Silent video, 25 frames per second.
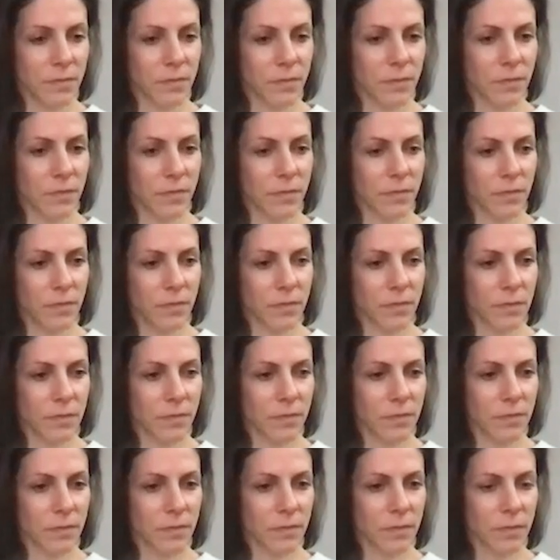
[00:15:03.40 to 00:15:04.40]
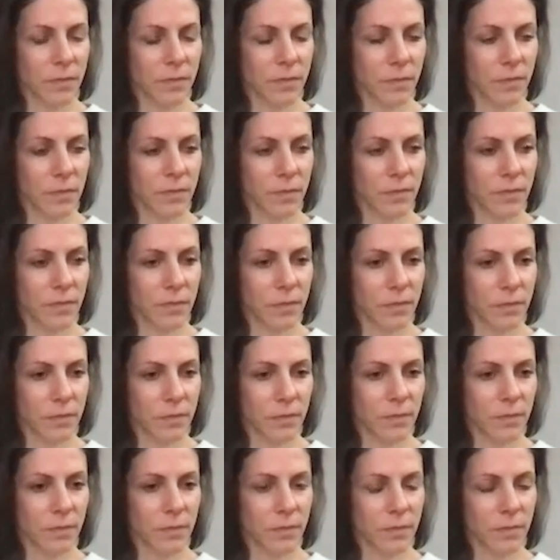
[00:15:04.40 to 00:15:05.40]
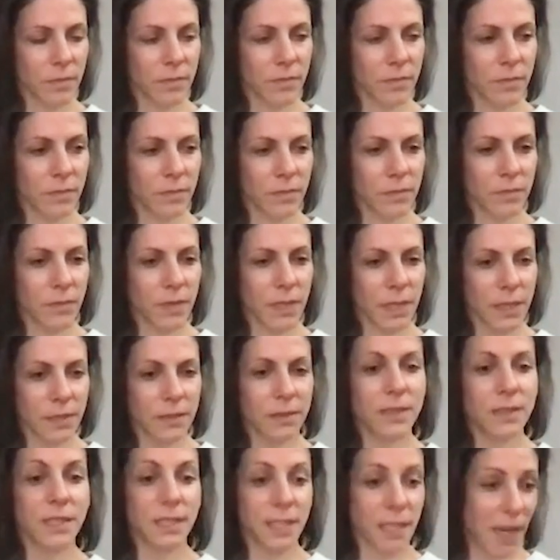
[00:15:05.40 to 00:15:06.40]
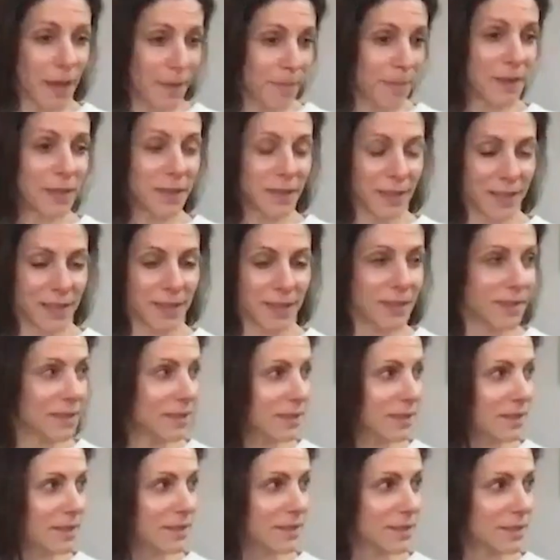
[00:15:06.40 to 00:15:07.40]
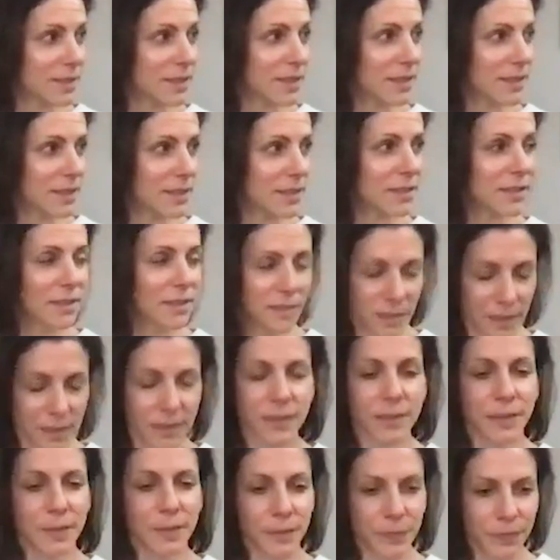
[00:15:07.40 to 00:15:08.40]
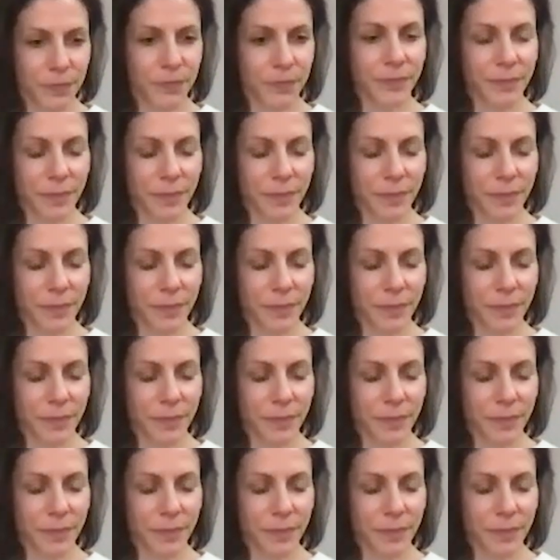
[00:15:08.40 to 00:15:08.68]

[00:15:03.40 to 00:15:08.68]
The person shown says nothing.